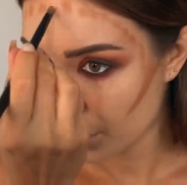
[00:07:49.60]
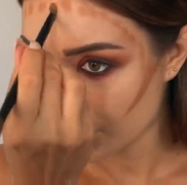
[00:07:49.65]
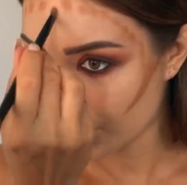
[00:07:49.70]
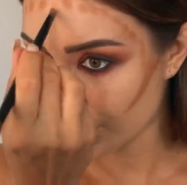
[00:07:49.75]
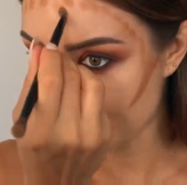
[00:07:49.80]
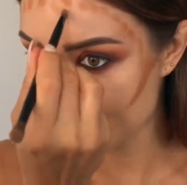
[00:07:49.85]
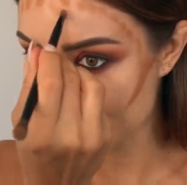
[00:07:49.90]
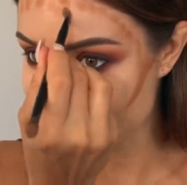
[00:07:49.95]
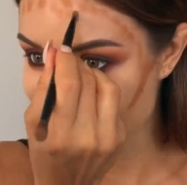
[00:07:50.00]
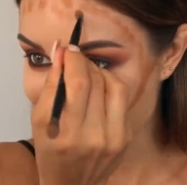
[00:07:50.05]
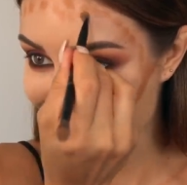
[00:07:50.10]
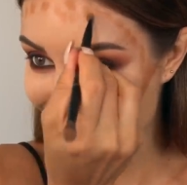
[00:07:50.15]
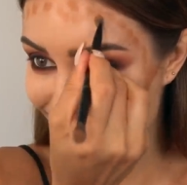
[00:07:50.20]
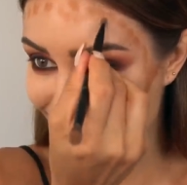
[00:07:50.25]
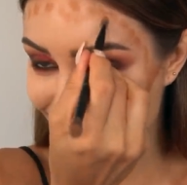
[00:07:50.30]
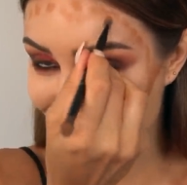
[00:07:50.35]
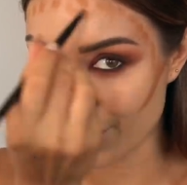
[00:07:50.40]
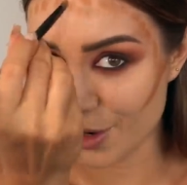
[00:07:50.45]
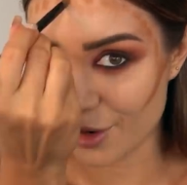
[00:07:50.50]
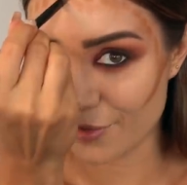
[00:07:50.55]
You can see the
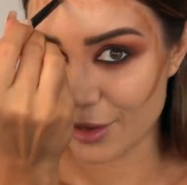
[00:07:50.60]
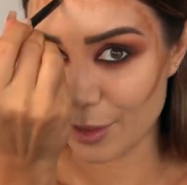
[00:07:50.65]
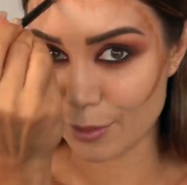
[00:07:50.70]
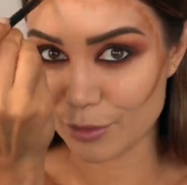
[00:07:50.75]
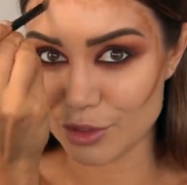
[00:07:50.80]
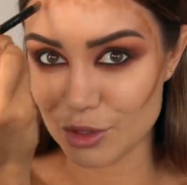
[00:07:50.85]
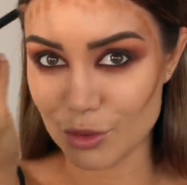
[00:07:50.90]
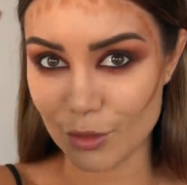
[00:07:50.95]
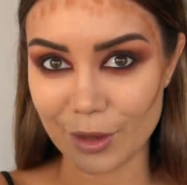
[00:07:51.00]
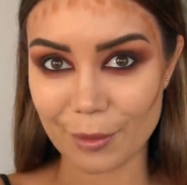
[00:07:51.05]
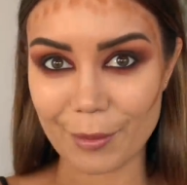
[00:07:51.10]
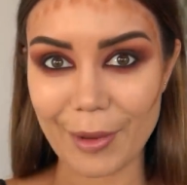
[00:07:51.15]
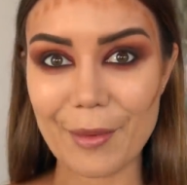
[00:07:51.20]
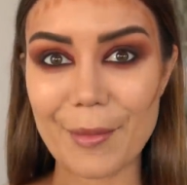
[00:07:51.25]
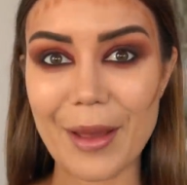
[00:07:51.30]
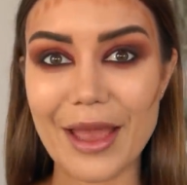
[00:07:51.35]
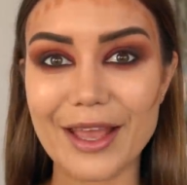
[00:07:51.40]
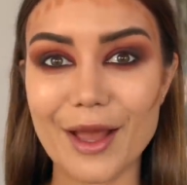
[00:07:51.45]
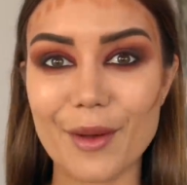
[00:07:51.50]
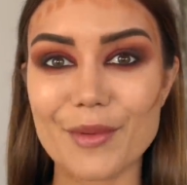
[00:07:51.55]
video of him doing my
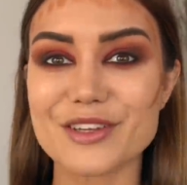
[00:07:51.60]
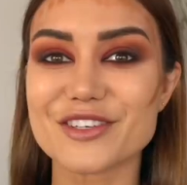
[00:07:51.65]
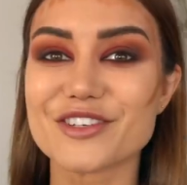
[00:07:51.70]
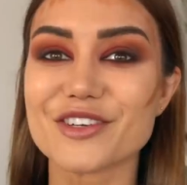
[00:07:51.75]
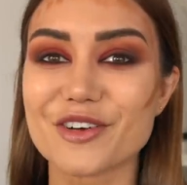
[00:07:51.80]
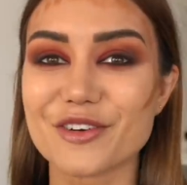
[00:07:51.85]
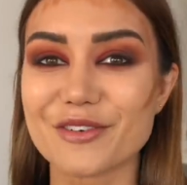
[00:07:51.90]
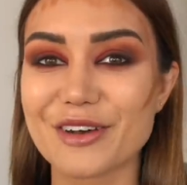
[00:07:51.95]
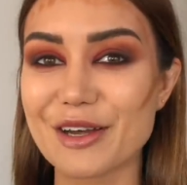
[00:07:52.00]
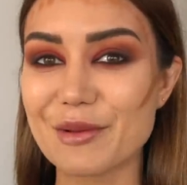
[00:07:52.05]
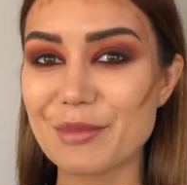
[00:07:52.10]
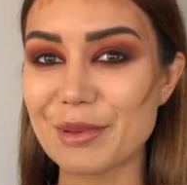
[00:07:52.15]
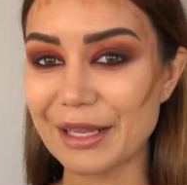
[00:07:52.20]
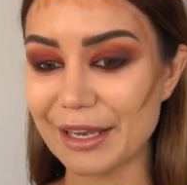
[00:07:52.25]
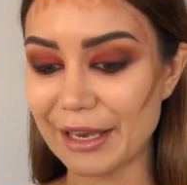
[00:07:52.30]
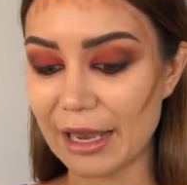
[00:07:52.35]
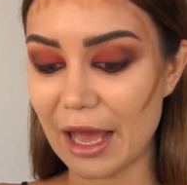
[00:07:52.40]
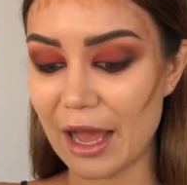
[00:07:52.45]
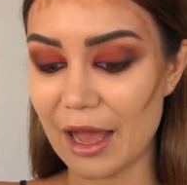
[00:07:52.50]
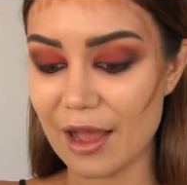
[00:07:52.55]
makeup. It should already
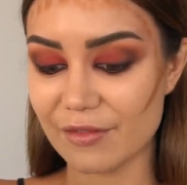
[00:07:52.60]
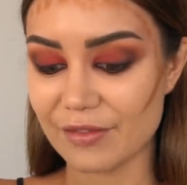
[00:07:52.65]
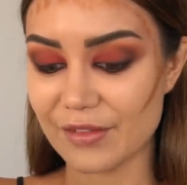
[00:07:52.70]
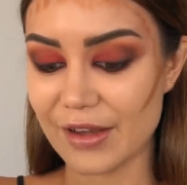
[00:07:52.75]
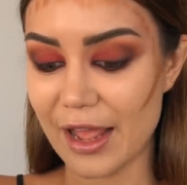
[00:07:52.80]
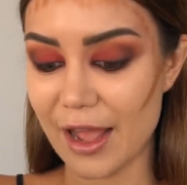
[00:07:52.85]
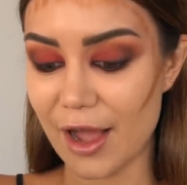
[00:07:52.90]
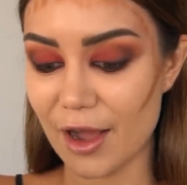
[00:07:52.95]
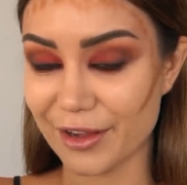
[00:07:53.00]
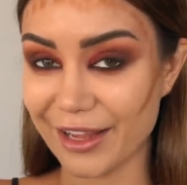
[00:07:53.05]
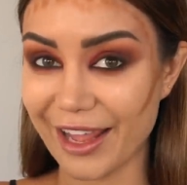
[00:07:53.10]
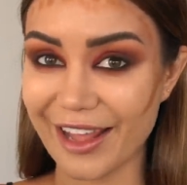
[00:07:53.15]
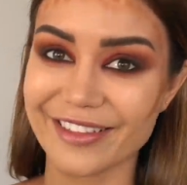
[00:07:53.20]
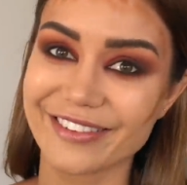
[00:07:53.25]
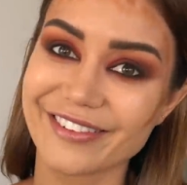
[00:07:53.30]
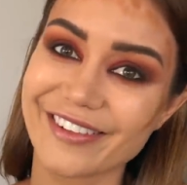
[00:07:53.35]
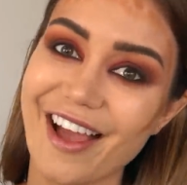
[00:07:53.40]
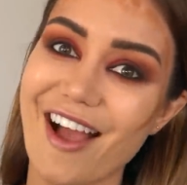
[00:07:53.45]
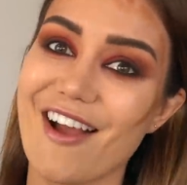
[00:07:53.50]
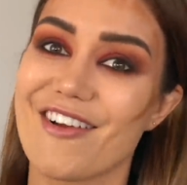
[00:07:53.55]
be live now.
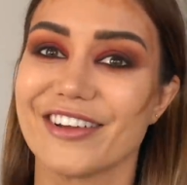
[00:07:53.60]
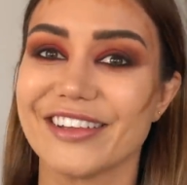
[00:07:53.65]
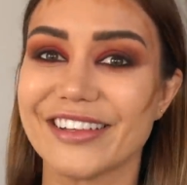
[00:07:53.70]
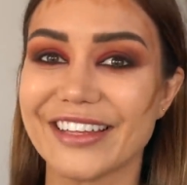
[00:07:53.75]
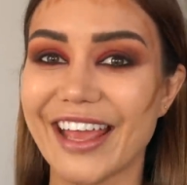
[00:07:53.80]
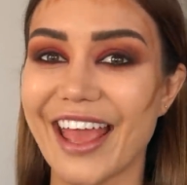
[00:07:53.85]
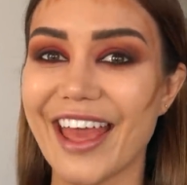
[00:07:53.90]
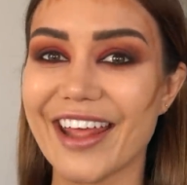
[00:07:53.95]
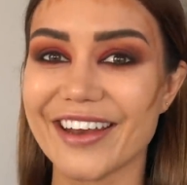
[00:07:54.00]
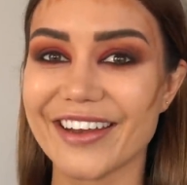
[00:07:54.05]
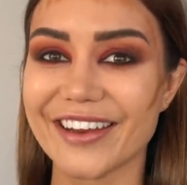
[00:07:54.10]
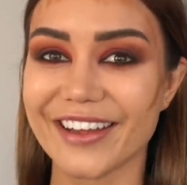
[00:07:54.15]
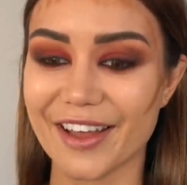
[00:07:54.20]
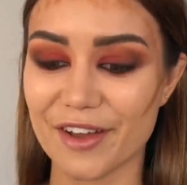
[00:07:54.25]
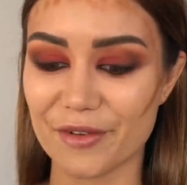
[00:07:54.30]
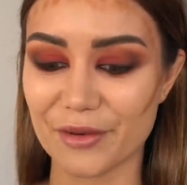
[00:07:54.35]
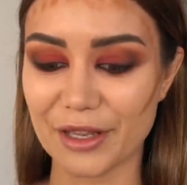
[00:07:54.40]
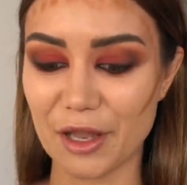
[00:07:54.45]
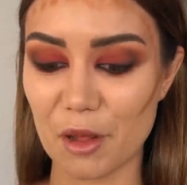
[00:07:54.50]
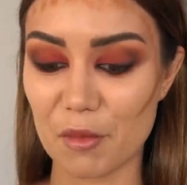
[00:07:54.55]
Kate's currently editing
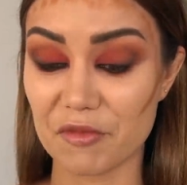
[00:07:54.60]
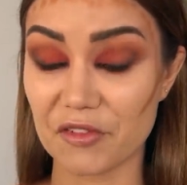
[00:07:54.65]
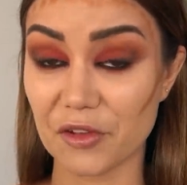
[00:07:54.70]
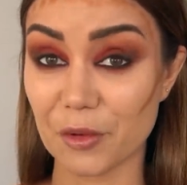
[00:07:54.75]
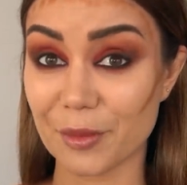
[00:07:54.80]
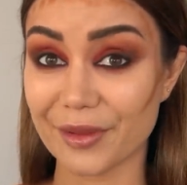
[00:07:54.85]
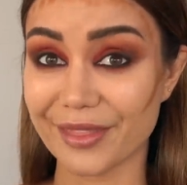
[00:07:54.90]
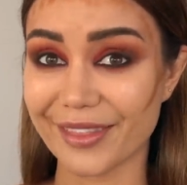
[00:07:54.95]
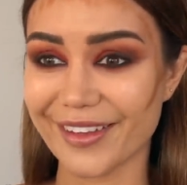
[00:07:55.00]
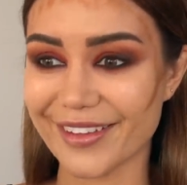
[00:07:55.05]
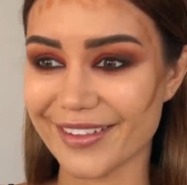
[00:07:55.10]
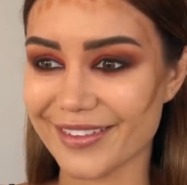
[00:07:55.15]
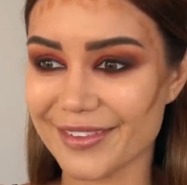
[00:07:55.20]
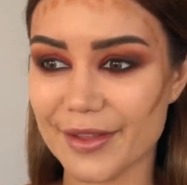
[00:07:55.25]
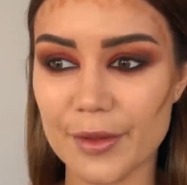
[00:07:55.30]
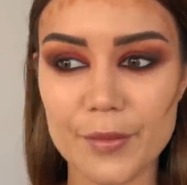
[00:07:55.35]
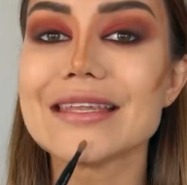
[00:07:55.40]
it while I'm filming this.